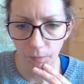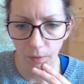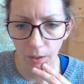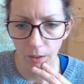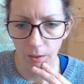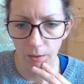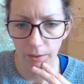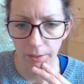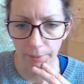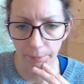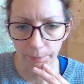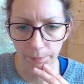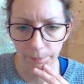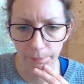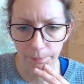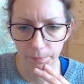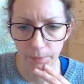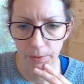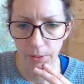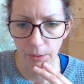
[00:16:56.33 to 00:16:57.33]
Okay,
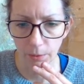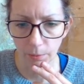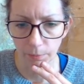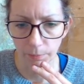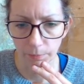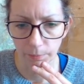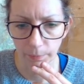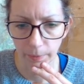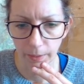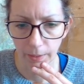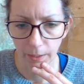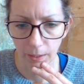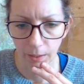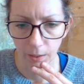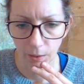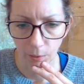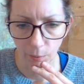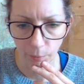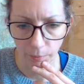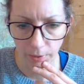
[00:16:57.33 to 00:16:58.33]
so
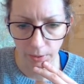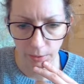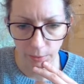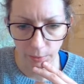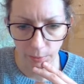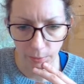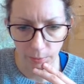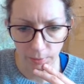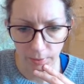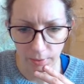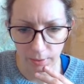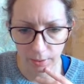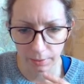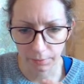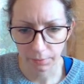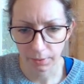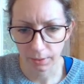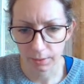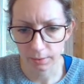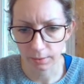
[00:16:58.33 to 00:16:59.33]
Windows,
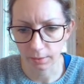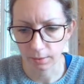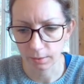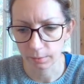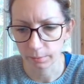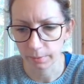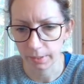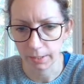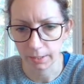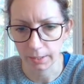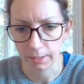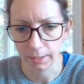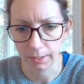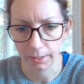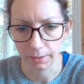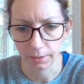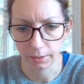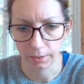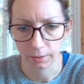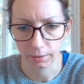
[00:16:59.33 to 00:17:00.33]
everything's on the right
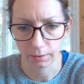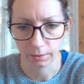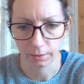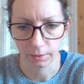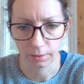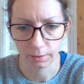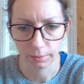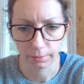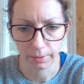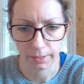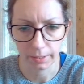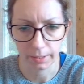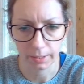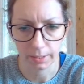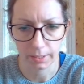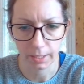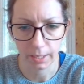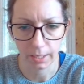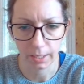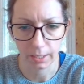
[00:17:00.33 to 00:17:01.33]
layer, or on the right
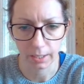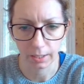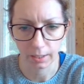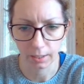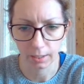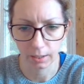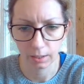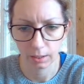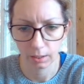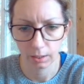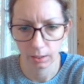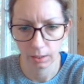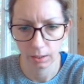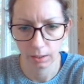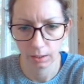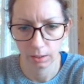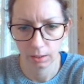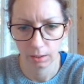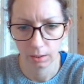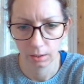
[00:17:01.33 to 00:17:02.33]
tag.
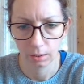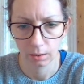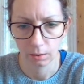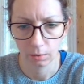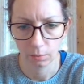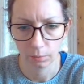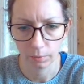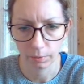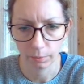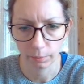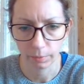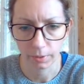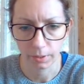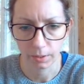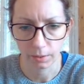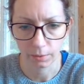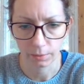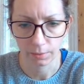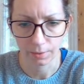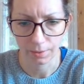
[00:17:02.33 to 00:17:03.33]
With Windows,